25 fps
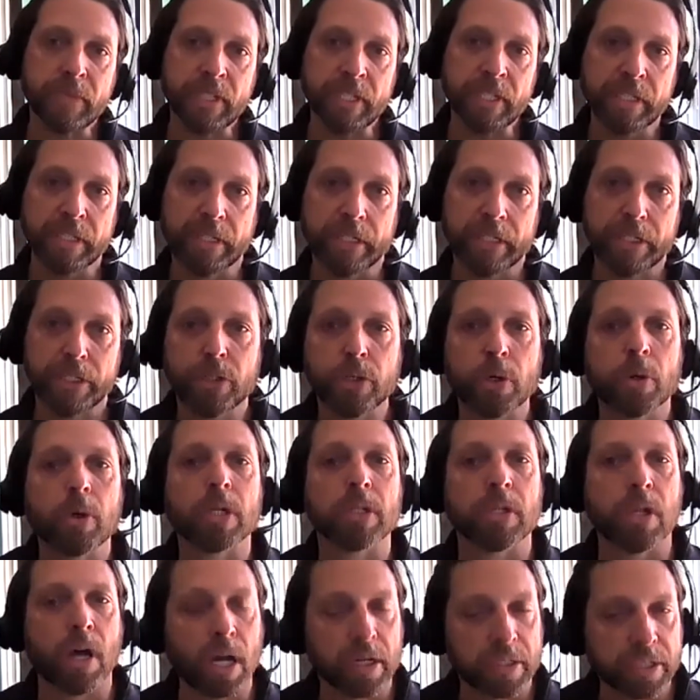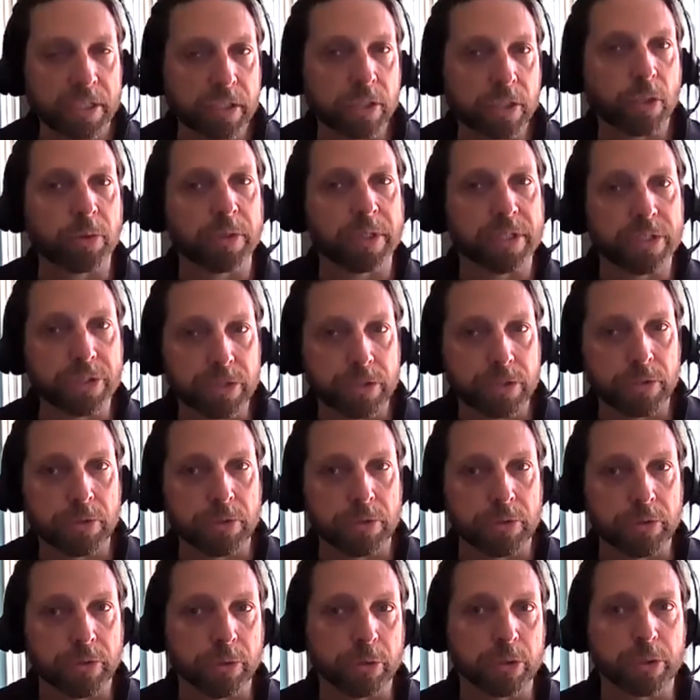A lot can go
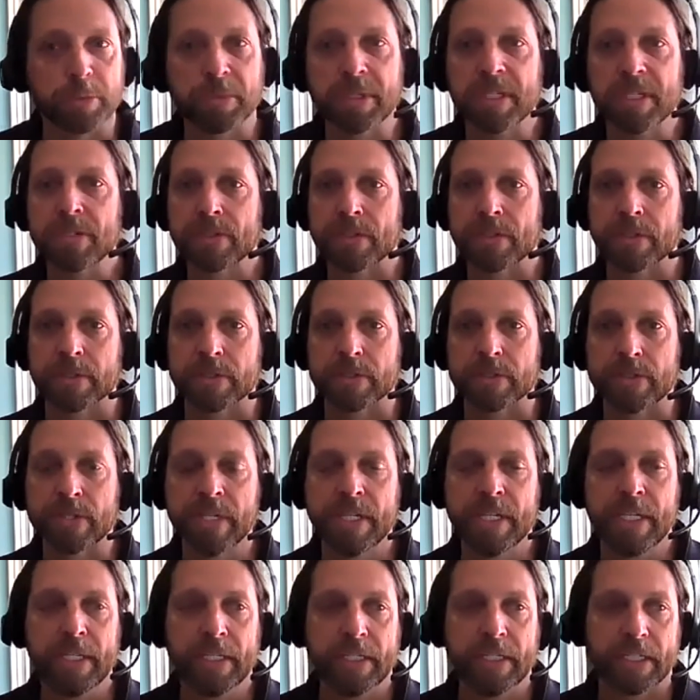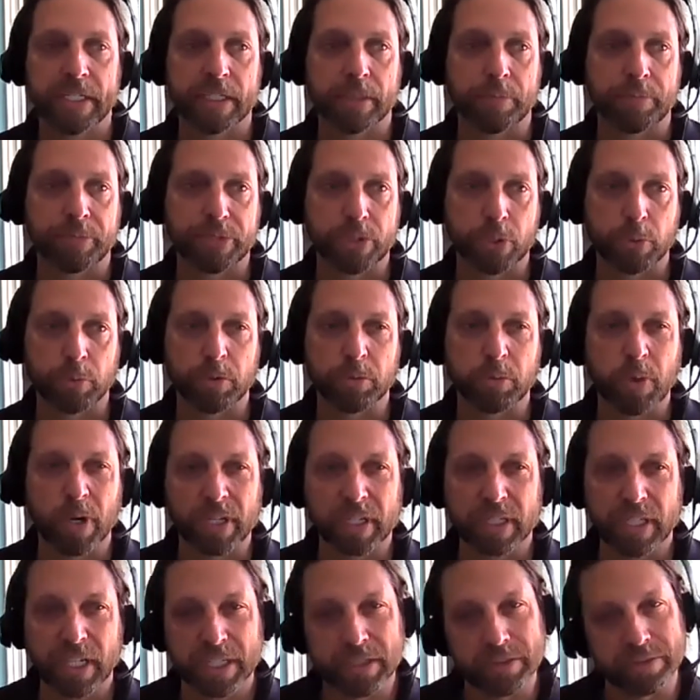into those pieces. So we
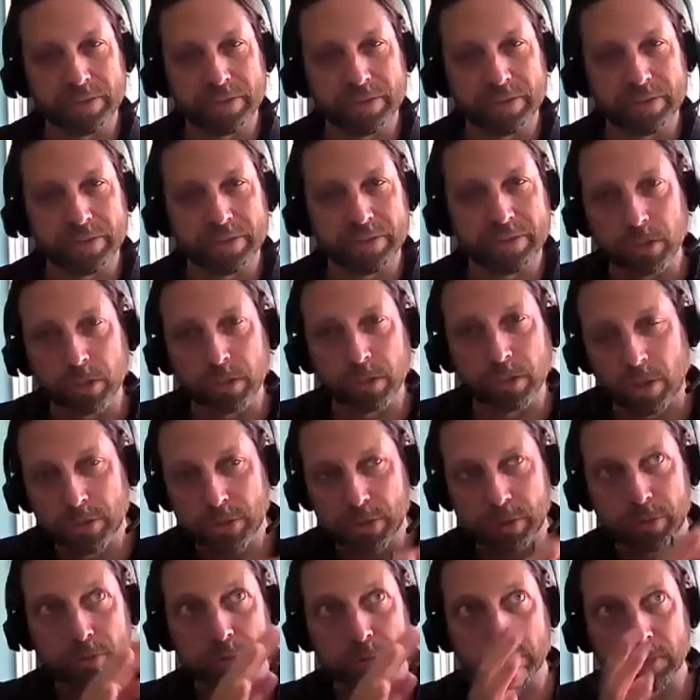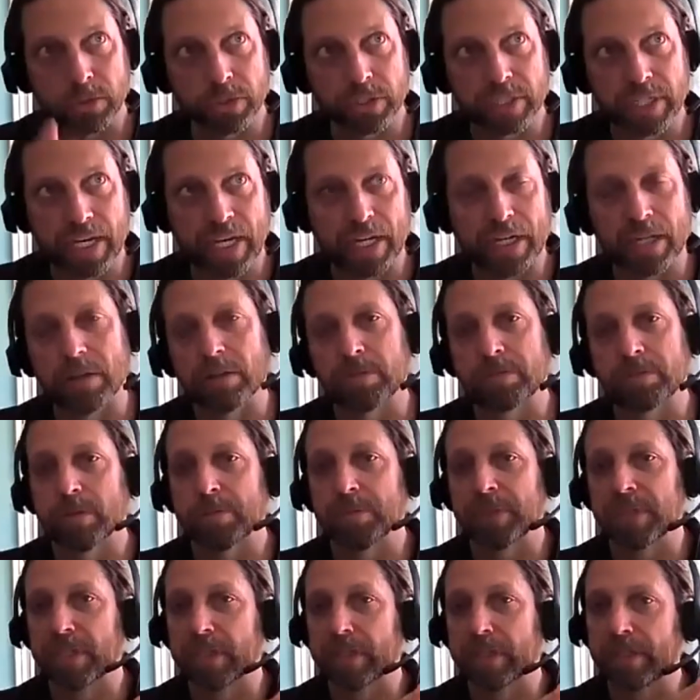want to we could also look at it from
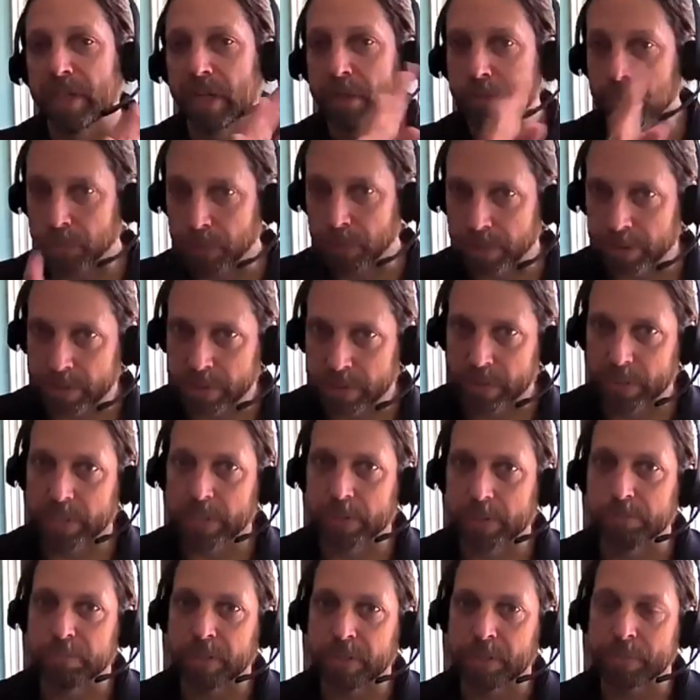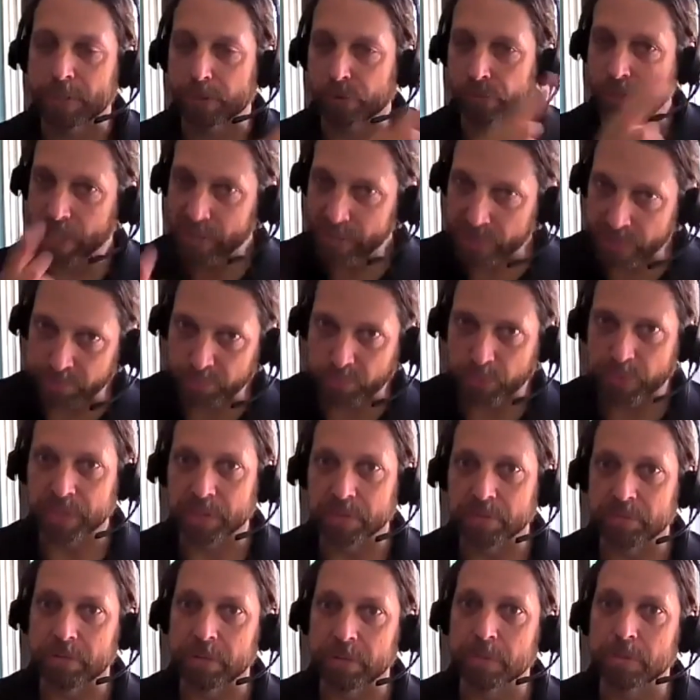the network and public transit point
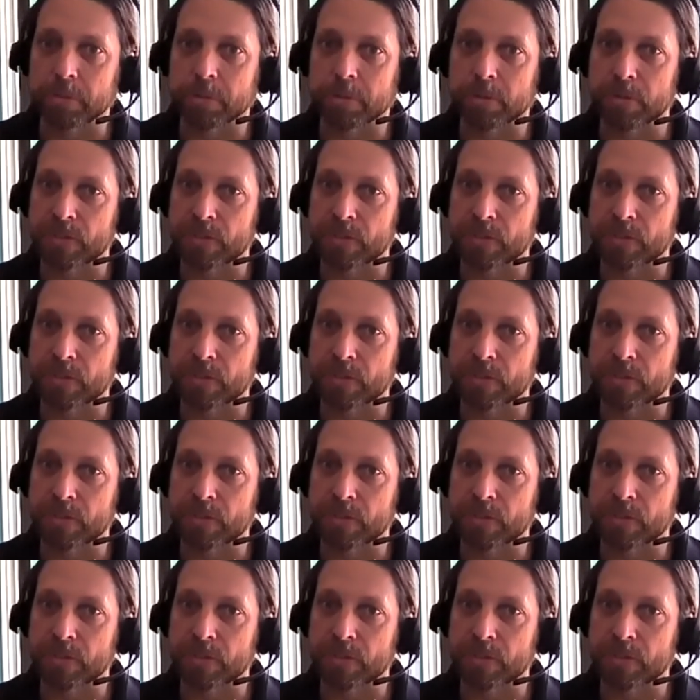of view.